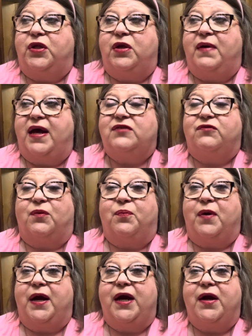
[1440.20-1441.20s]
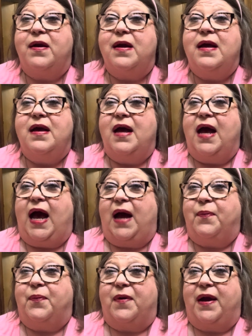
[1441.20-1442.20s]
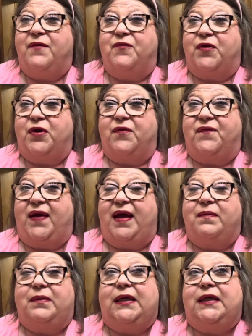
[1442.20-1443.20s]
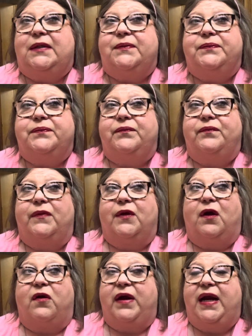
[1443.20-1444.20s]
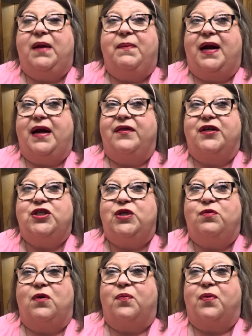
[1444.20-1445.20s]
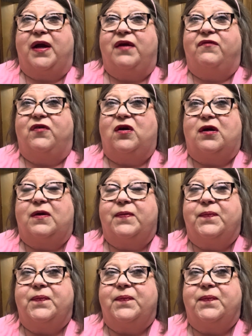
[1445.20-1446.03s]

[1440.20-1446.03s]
you ask for prayer, I pray for your family or anybody that you want prayed for.